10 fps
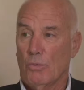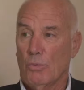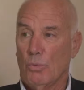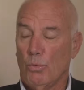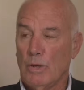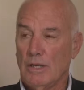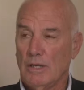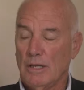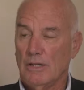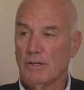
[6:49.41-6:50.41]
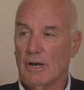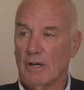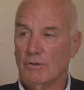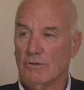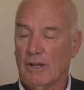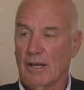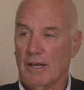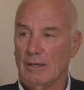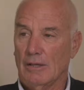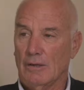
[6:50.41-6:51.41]
We need to
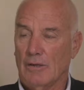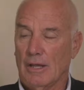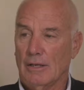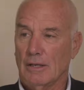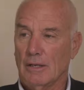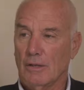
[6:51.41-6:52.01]
understand that